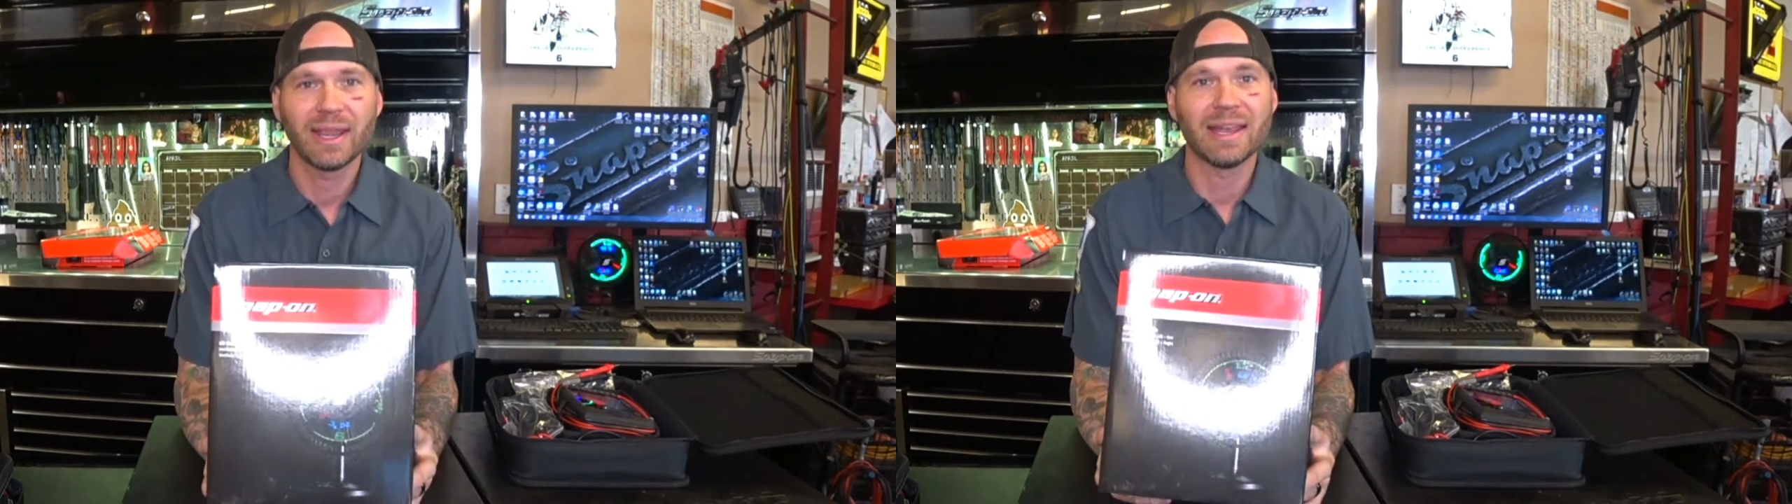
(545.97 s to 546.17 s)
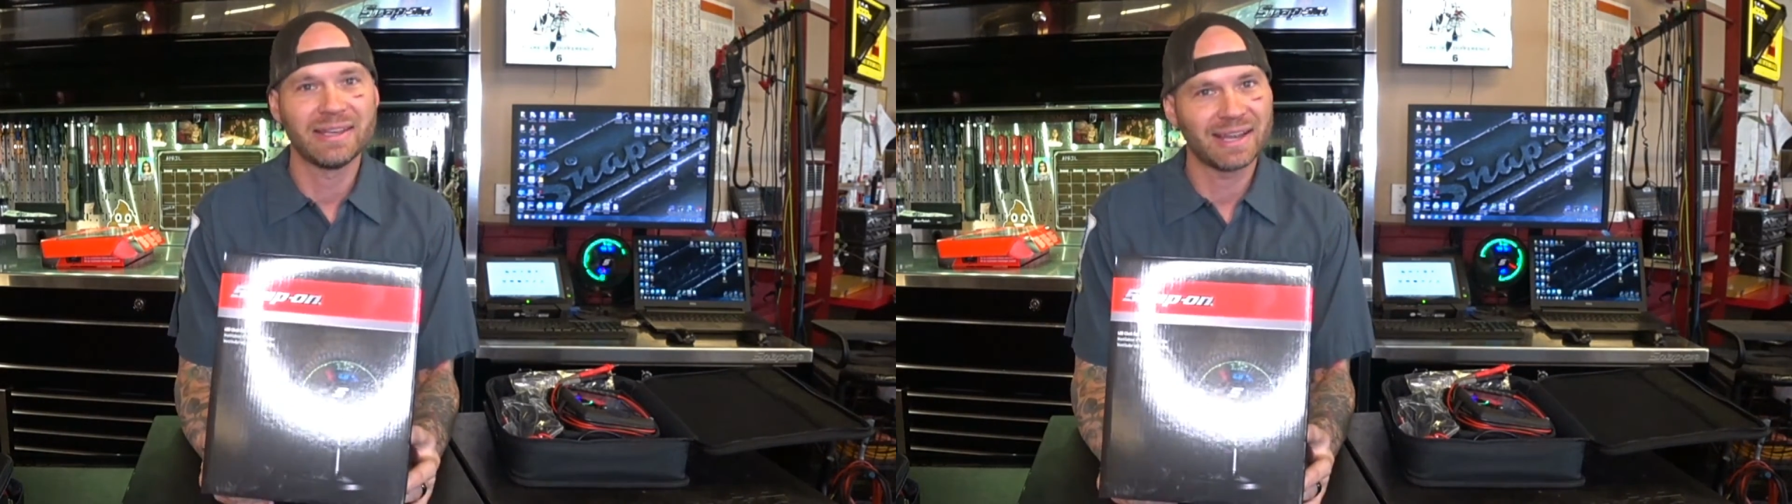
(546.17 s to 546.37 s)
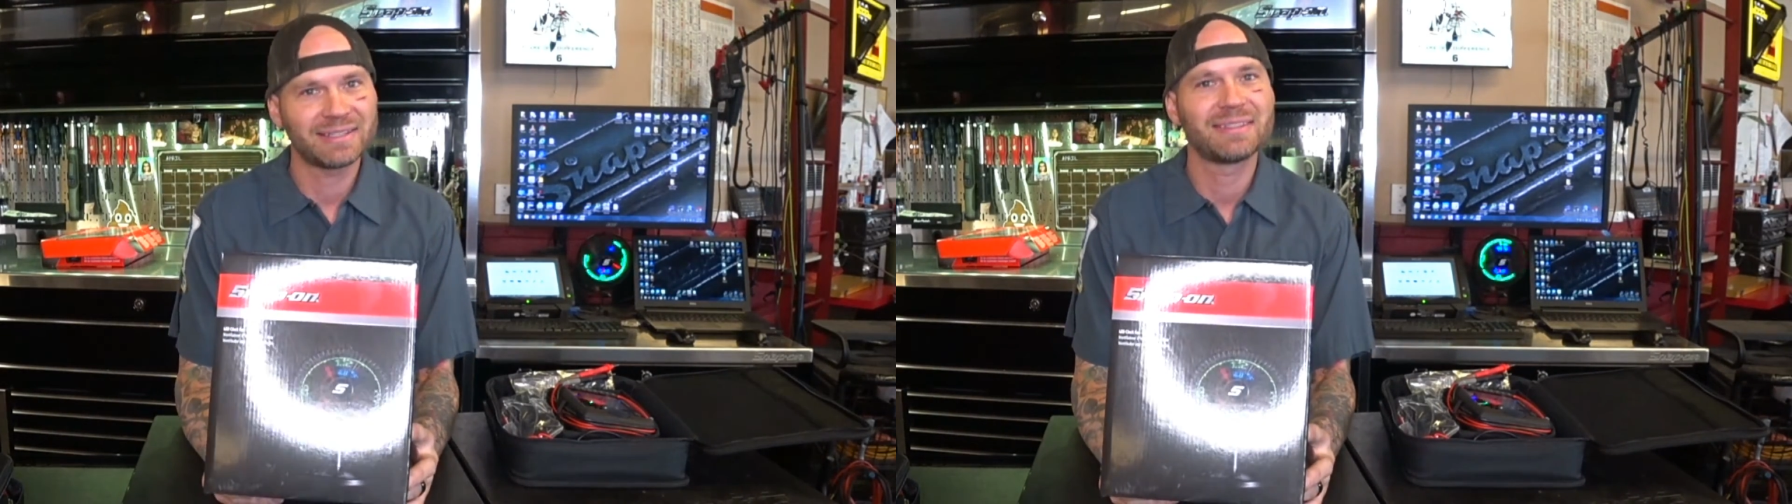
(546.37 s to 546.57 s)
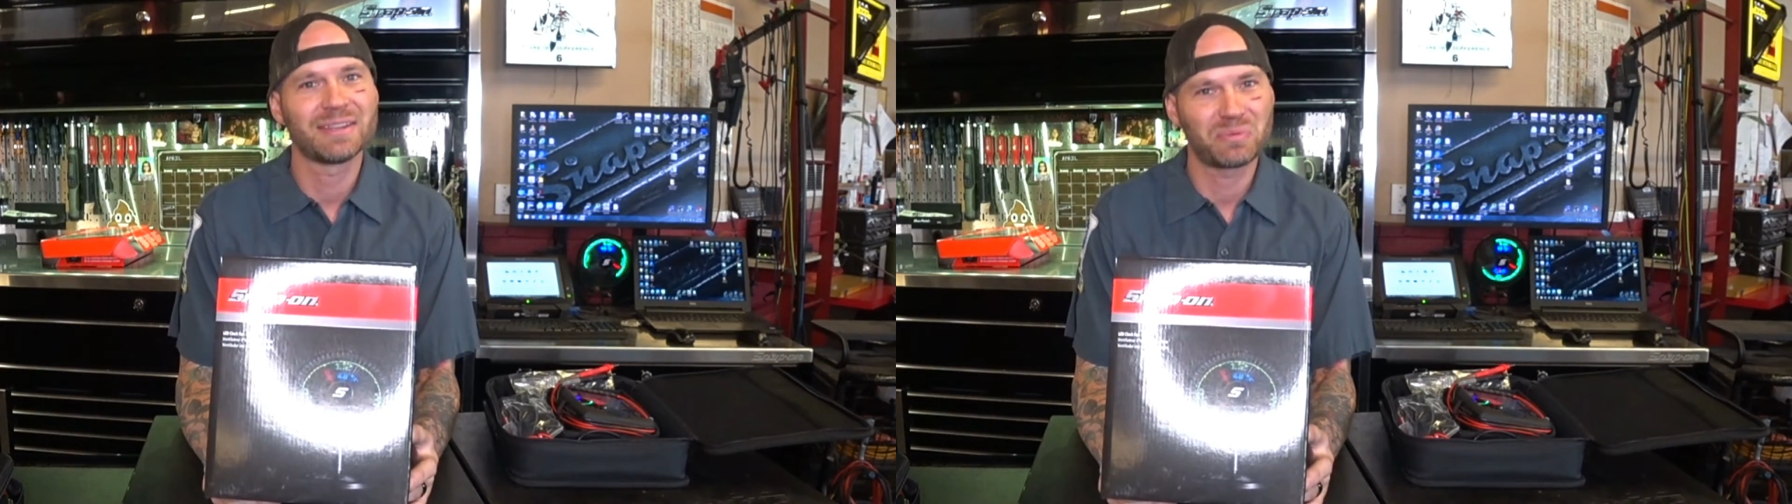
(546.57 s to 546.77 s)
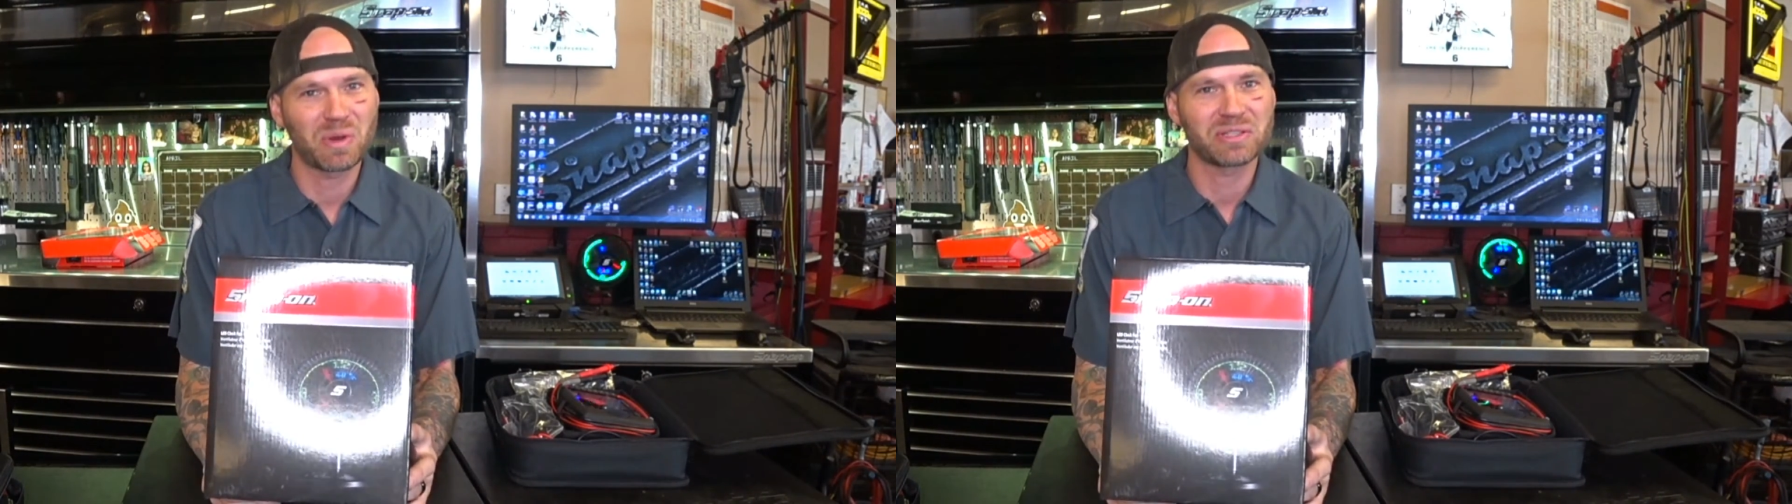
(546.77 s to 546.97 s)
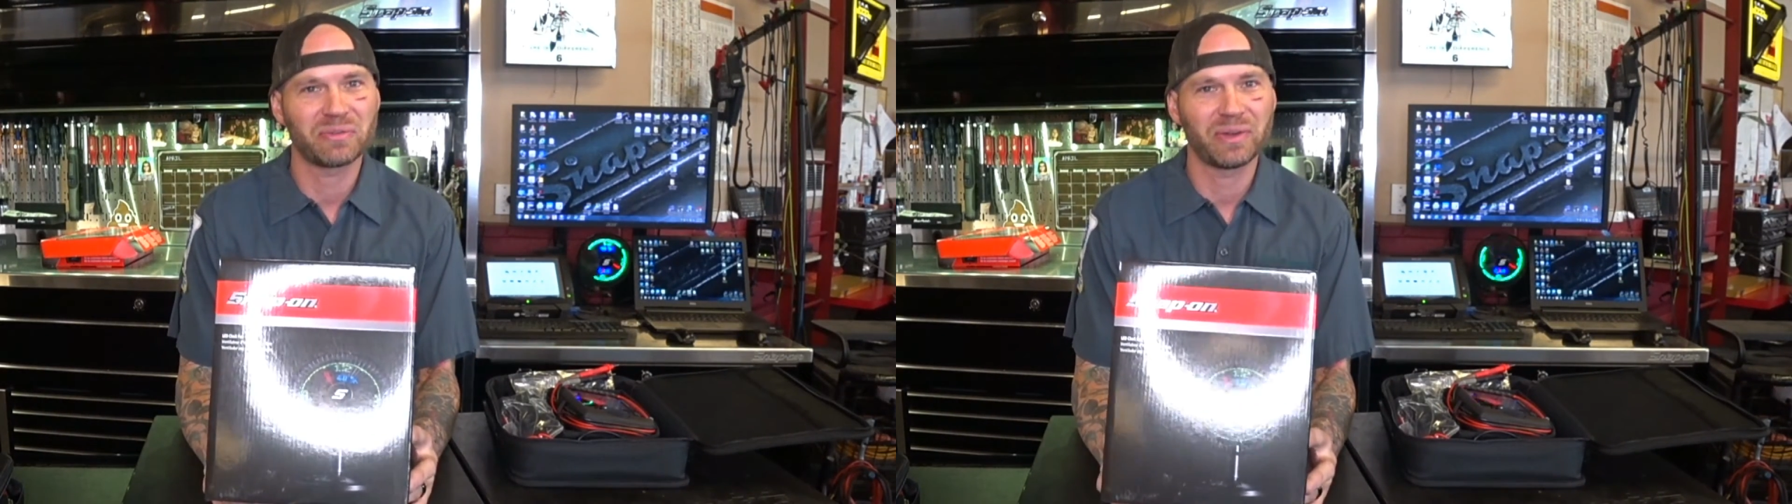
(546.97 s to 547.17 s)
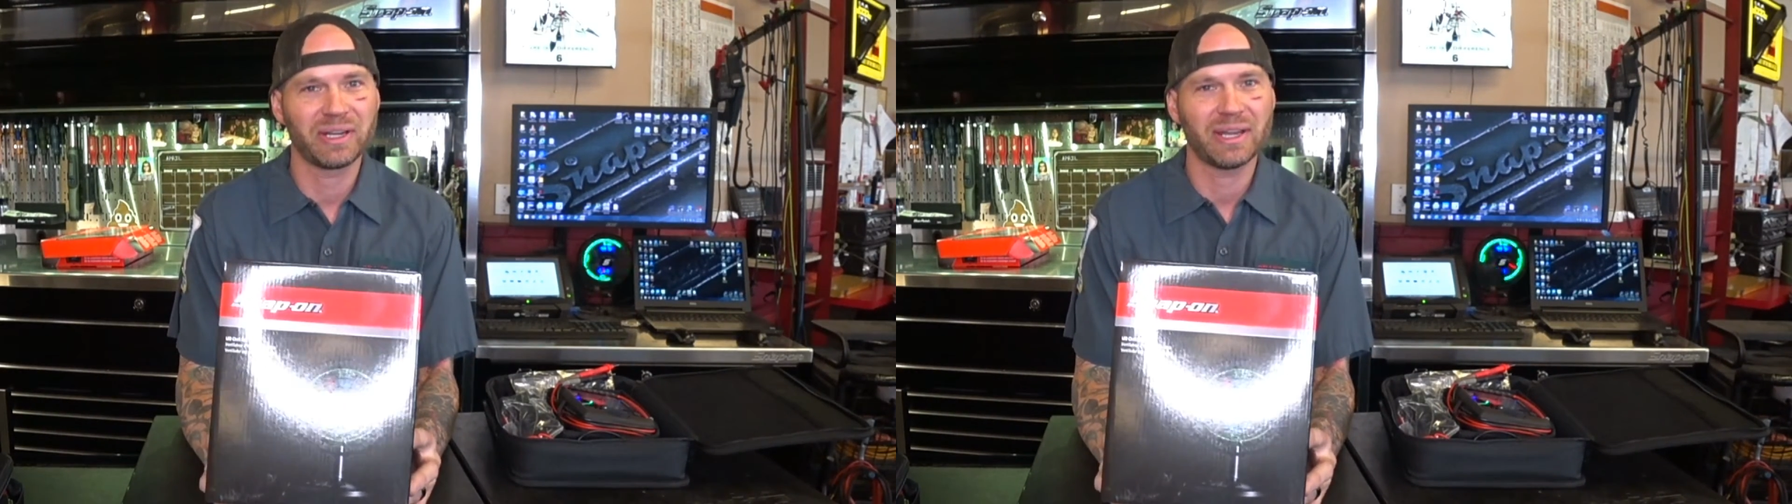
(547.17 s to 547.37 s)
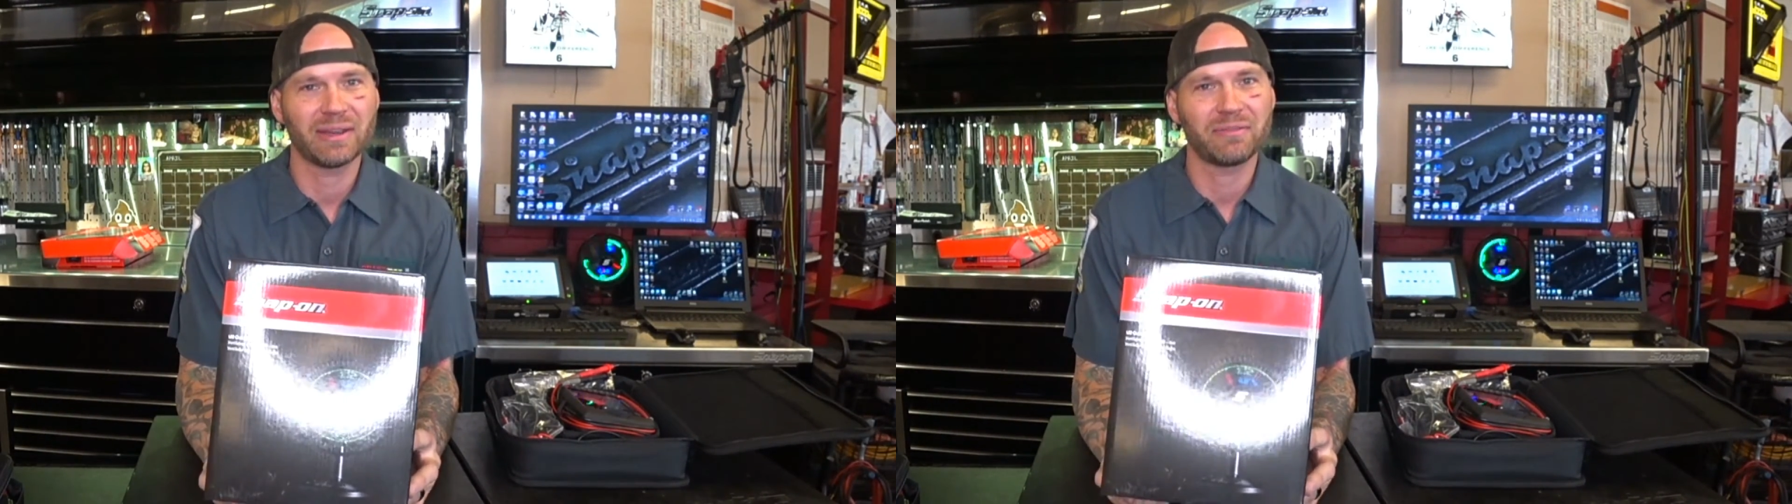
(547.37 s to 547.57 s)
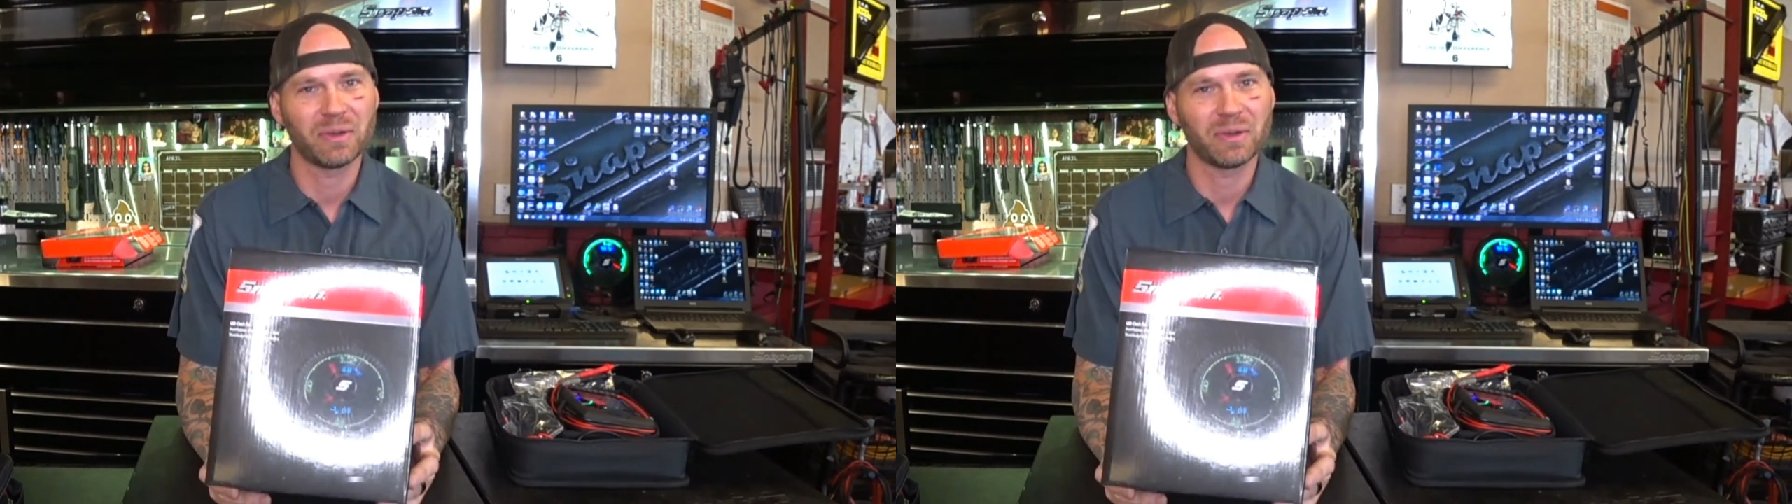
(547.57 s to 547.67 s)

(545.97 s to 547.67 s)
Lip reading: And yes, this was a free gift.